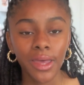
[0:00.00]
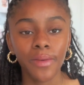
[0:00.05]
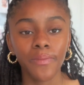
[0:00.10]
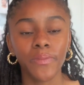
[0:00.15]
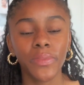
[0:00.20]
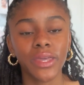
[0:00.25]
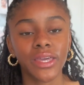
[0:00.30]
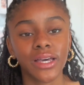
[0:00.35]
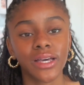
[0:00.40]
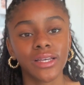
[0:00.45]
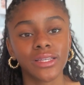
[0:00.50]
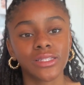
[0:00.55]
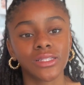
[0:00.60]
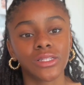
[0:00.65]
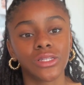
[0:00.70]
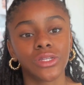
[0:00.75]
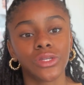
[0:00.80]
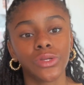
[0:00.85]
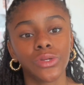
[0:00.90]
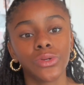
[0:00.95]
because
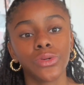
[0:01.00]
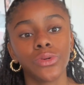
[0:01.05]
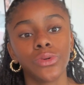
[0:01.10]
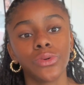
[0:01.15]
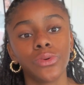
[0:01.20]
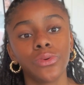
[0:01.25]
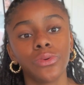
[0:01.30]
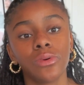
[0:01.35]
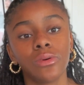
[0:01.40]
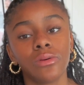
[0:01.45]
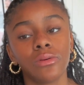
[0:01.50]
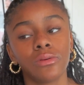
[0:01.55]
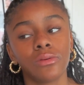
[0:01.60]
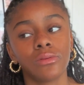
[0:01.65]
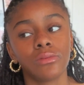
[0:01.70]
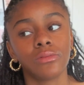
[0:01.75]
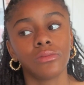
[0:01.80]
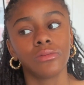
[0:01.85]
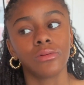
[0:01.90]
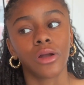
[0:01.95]
you
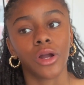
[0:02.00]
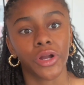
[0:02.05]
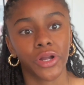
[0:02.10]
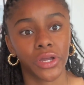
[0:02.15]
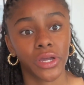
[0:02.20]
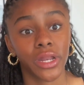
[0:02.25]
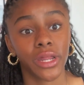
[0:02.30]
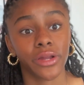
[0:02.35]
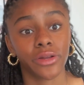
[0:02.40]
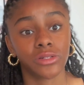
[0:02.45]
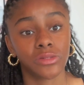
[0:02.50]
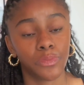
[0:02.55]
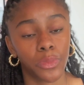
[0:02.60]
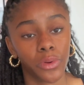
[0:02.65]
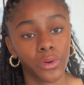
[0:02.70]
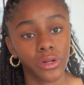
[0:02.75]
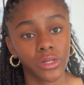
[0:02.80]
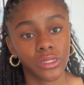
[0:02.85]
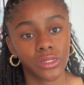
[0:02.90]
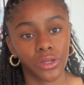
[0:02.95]
are good at your
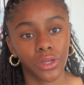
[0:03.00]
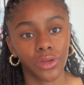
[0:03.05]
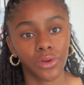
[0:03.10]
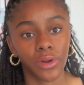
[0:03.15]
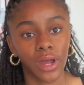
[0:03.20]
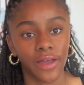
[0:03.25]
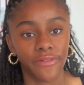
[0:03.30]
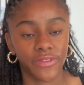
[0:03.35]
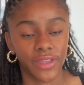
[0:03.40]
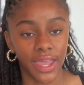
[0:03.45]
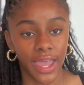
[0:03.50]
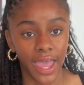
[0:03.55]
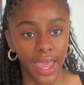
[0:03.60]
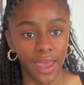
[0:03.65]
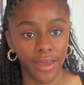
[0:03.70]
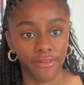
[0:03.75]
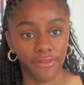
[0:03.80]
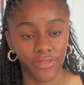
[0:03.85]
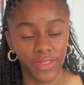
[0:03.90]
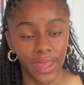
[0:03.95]
sport, so you don't have to
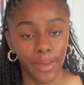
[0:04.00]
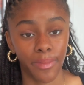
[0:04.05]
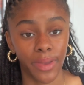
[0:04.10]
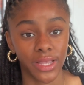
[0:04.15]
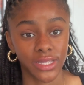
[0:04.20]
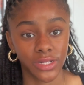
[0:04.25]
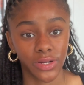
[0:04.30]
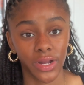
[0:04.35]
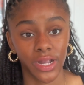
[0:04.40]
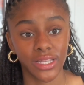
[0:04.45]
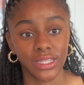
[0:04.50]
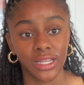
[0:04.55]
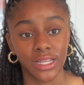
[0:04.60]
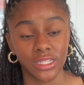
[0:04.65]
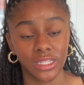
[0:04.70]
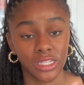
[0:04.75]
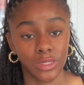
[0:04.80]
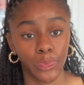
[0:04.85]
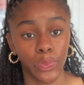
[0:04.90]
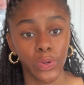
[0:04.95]
have that best grades because
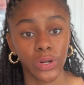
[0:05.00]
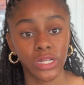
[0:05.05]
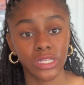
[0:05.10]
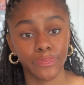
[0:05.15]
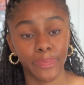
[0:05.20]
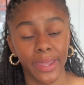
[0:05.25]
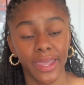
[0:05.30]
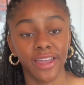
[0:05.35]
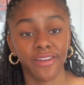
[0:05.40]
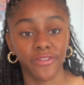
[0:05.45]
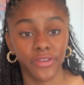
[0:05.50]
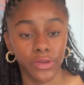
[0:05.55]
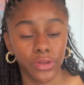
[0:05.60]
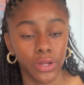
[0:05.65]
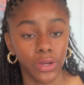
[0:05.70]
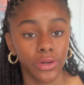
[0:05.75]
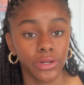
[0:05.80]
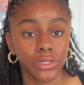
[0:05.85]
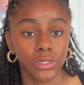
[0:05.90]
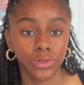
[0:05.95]
the sport is paying for you to
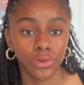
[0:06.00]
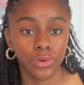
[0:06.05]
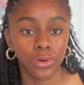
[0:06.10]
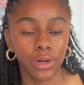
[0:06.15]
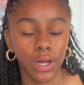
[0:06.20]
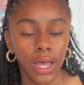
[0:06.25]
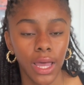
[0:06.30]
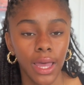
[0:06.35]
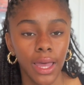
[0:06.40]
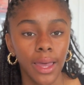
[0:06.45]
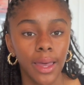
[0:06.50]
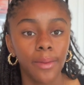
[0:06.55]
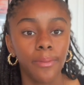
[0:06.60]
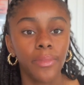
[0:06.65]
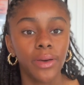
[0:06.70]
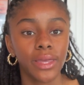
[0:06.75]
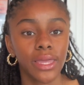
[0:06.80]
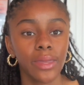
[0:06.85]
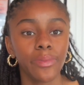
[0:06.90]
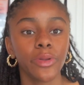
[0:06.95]
go to school.
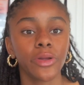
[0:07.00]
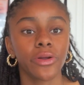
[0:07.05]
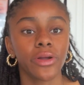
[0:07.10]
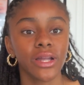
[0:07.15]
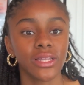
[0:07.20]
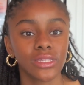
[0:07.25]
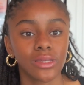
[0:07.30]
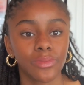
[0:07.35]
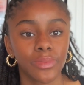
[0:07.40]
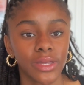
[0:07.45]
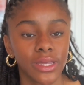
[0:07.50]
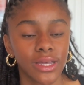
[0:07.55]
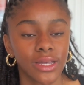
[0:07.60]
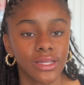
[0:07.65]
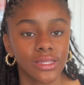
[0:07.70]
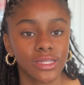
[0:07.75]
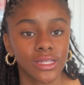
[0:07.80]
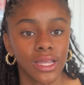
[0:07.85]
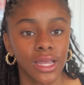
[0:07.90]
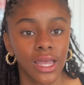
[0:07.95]
But keep your grades up,
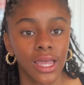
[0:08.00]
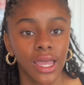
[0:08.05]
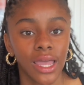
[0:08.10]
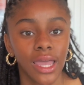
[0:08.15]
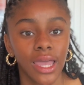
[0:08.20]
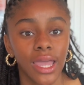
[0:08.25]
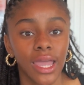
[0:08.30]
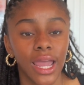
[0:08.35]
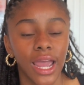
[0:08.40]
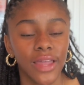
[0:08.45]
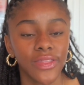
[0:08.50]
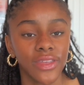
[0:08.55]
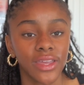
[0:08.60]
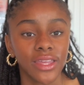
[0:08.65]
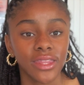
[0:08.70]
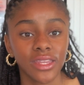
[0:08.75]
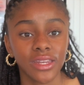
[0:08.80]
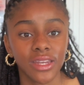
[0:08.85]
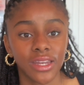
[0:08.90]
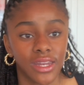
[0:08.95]
because at the
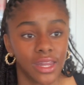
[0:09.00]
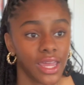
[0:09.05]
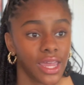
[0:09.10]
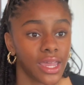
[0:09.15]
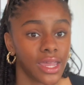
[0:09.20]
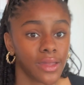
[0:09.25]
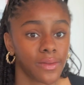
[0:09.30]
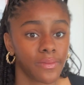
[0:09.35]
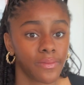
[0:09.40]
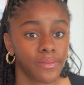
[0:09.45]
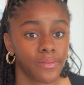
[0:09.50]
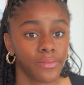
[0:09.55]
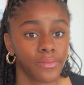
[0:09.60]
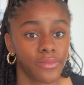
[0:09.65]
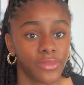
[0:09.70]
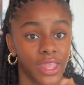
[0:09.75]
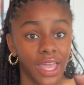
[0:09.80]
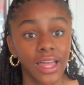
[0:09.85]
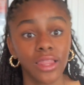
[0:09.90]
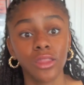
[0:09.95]
end of the day,
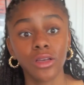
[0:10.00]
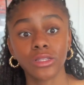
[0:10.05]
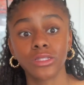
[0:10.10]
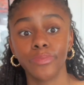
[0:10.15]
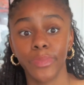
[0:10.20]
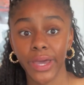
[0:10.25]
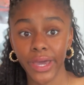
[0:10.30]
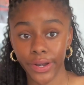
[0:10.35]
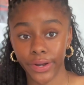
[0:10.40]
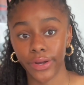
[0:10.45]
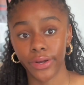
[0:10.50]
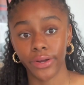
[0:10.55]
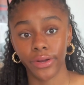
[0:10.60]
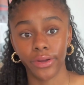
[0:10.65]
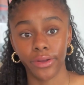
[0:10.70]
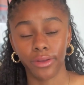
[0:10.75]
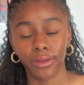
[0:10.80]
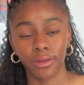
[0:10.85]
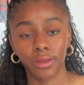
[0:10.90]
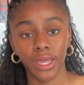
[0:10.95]
that looks better.
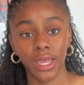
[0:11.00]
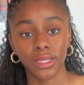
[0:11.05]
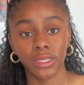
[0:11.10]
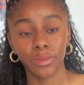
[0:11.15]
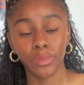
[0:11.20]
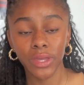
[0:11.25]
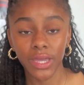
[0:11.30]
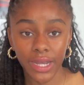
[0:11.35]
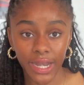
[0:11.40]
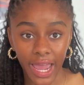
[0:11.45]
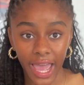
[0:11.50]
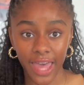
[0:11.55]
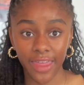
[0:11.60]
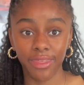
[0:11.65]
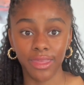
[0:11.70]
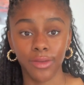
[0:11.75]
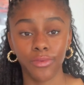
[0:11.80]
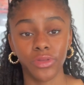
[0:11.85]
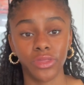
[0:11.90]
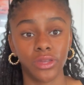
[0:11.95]
To be an
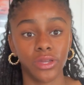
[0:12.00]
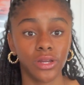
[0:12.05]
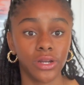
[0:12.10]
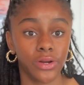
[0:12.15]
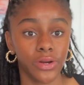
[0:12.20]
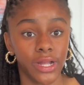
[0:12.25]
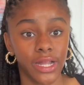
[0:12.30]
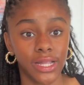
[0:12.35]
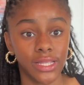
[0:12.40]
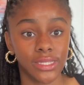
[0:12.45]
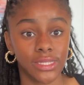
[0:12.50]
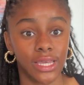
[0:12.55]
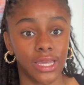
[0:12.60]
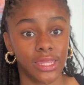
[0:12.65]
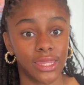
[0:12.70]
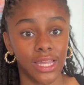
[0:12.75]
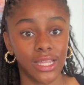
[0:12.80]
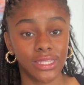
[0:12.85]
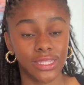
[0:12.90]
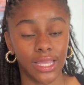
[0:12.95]
athlete with good grades, like
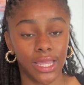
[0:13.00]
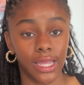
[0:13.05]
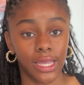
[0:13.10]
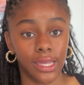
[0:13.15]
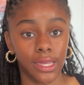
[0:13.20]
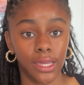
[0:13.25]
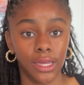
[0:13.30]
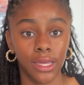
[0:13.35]
that's like